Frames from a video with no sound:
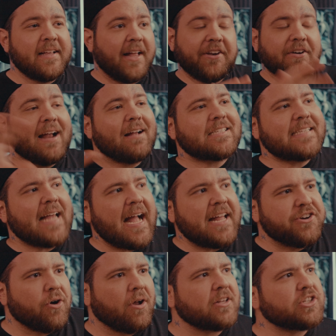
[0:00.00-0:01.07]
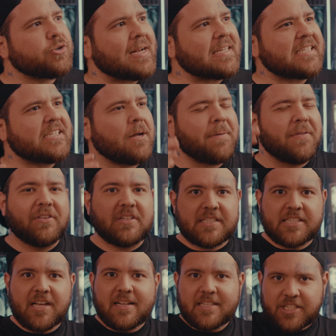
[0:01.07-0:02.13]
And you're outside and you're all dressed up and the
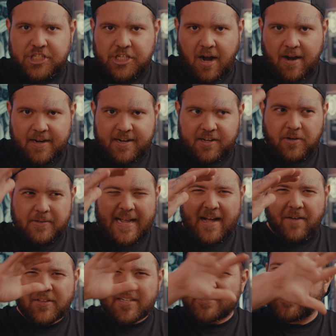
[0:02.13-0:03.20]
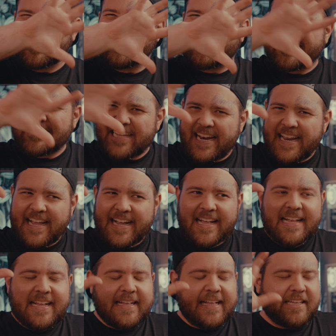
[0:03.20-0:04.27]
sun's starting to go down, the sun is setting,
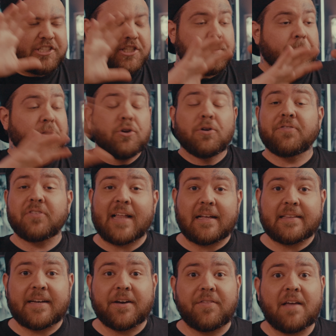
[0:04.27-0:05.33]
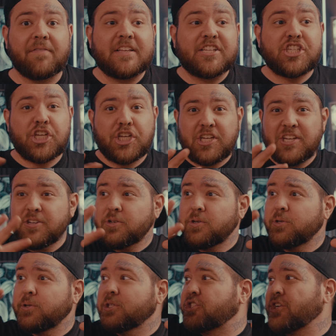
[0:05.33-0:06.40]
it's just beautiful out there, and they have these
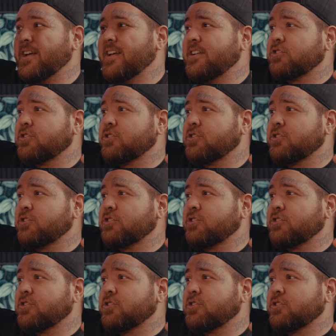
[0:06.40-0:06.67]
huge,